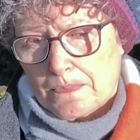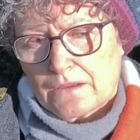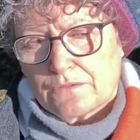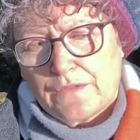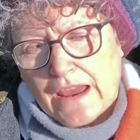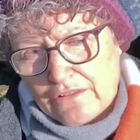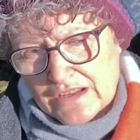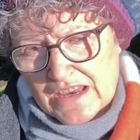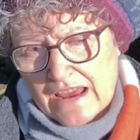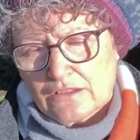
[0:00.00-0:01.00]
fairy
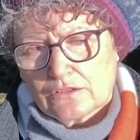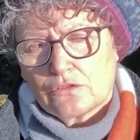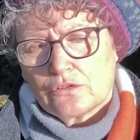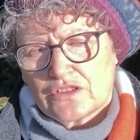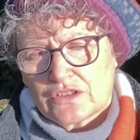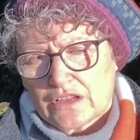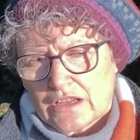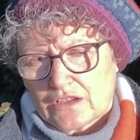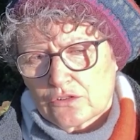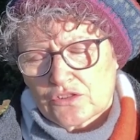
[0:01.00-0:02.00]
tale could
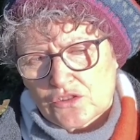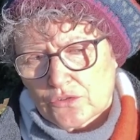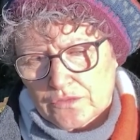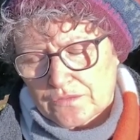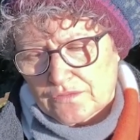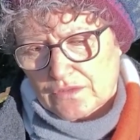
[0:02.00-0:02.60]
sort of